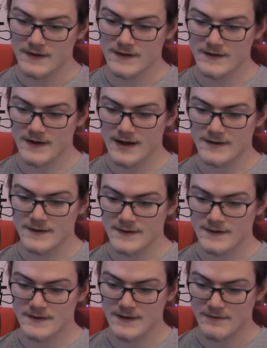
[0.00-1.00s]
in
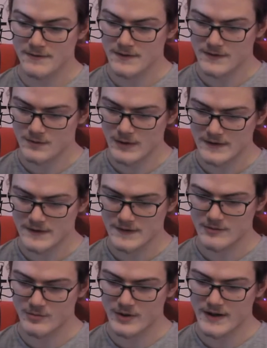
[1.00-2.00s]
silence suffers, waits,
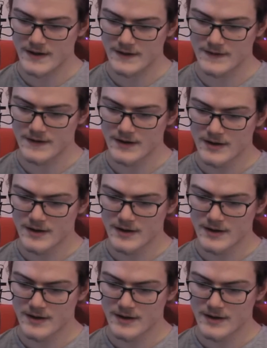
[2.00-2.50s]
and prays,